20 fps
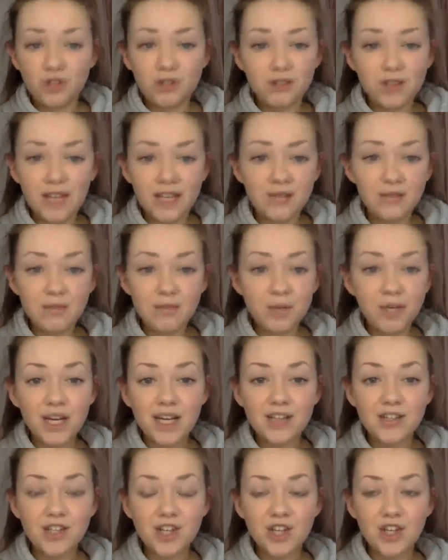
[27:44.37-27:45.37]
like put it
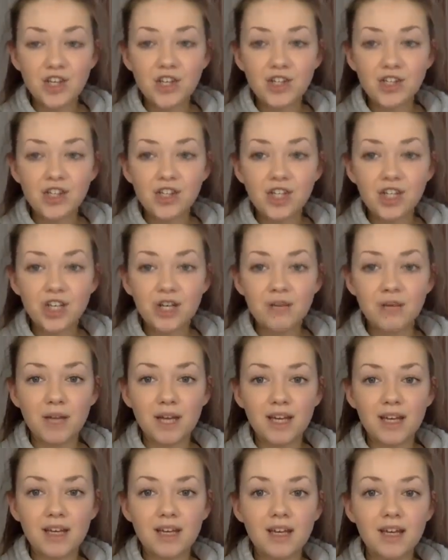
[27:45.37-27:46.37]
into YouTube,
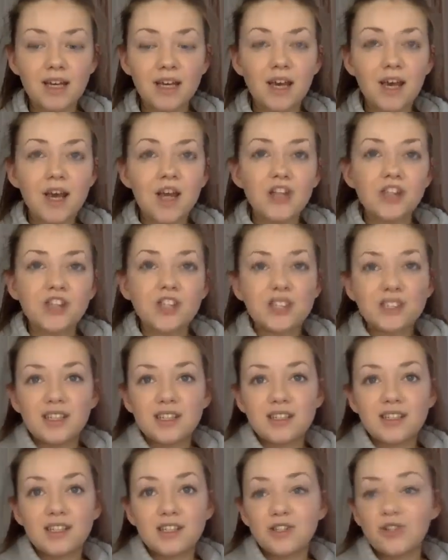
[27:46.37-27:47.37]
like
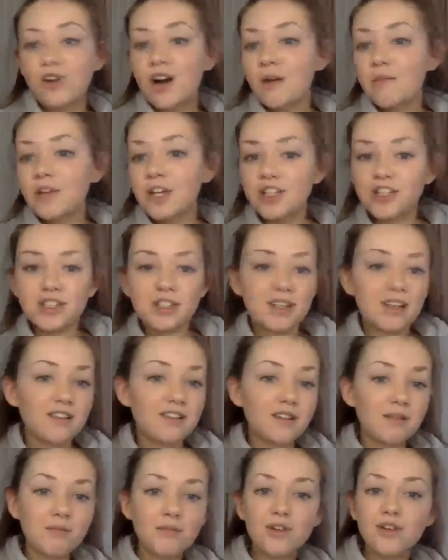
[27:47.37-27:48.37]
GCSE drama,
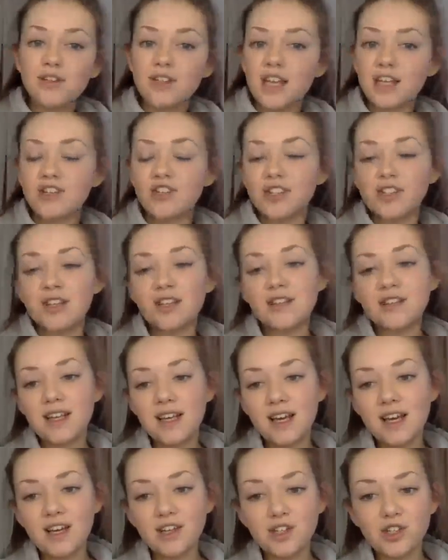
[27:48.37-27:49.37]
GCSE music,
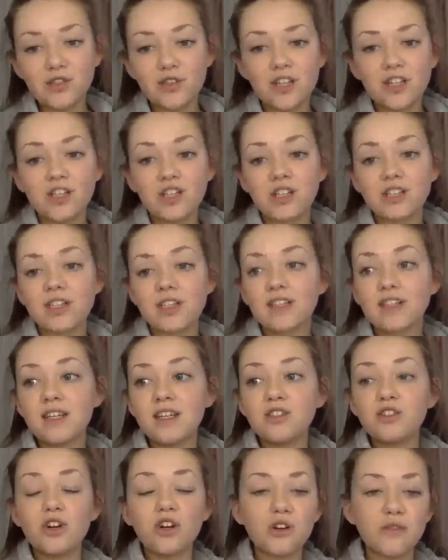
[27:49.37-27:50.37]
GCSE history,
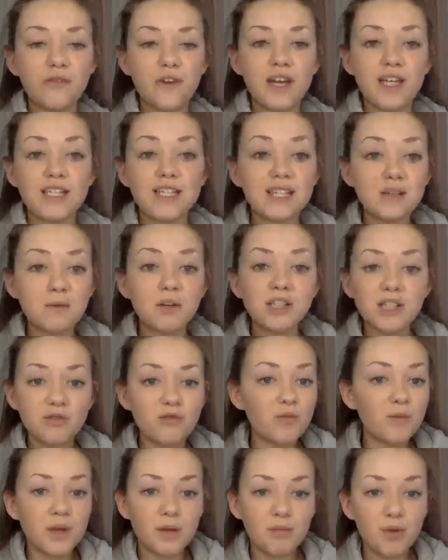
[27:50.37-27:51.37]
GCSE geography, see what
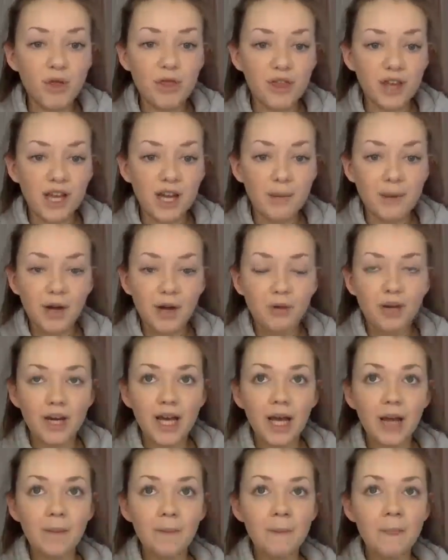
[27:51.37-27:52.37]
different people think about
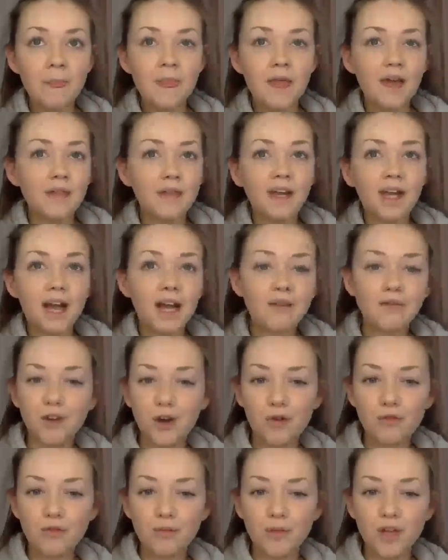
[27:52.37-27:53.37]
it, and then kind of
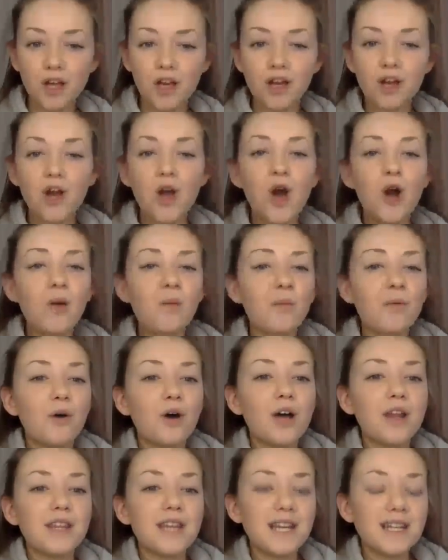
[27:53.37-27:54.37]
go from there.
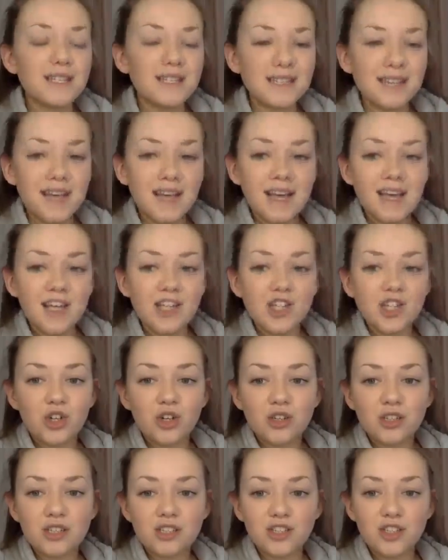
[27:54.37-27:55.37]
But at the end of the day, it's
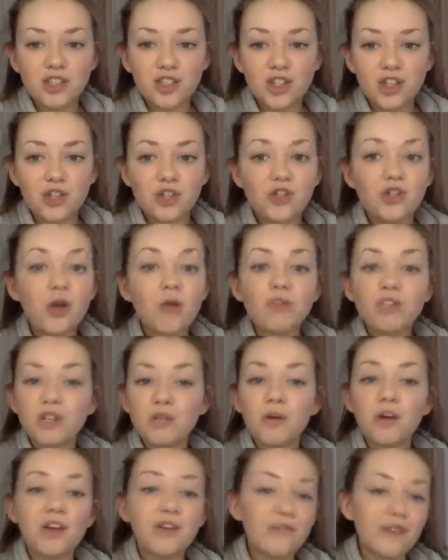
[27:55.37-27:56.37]
your decision. Don't do
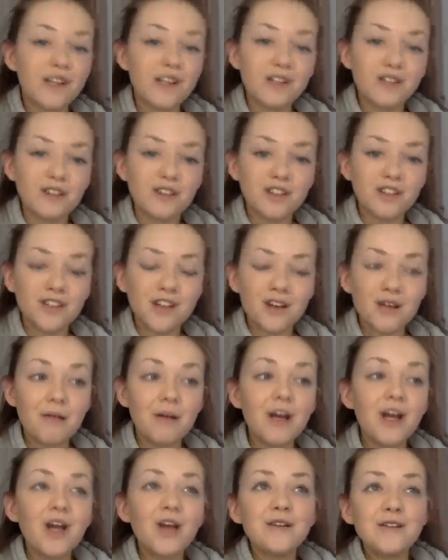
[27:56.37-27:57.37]
what your friends are going to
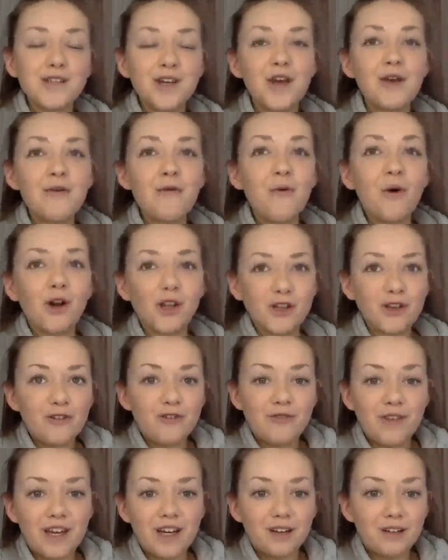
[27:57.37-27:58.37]
do what you
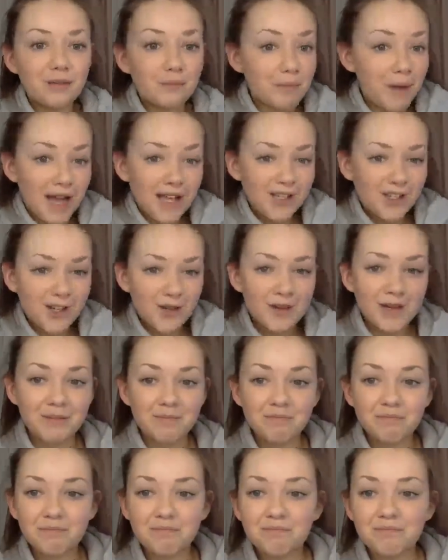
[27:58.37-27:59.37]
feel best doing.